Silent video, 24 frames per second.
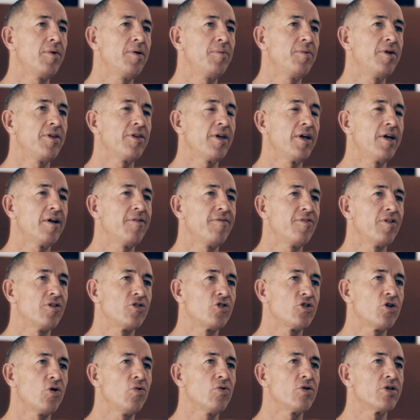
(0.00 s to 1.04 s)
when we think of the
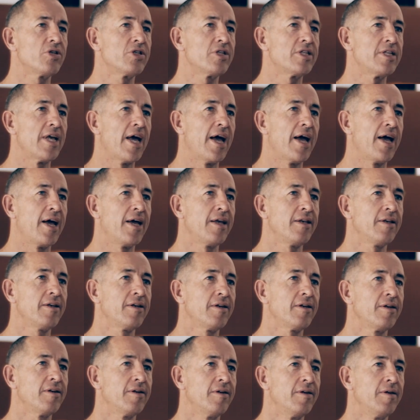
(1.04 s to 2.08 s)
shoulder stand,
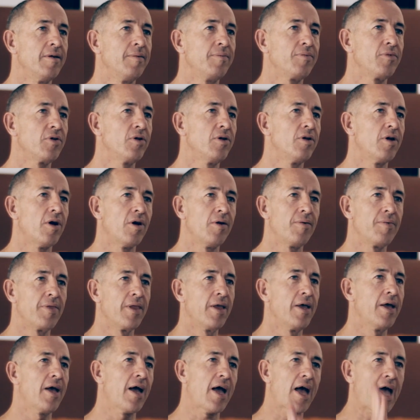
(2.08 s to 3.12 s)
you know,
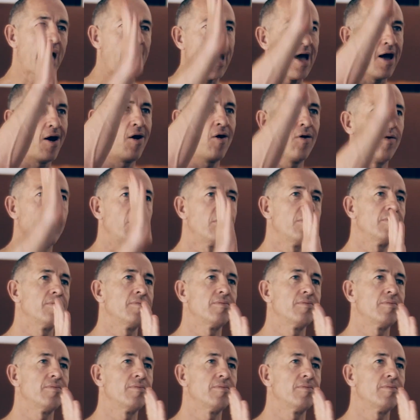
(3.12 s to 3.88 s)
how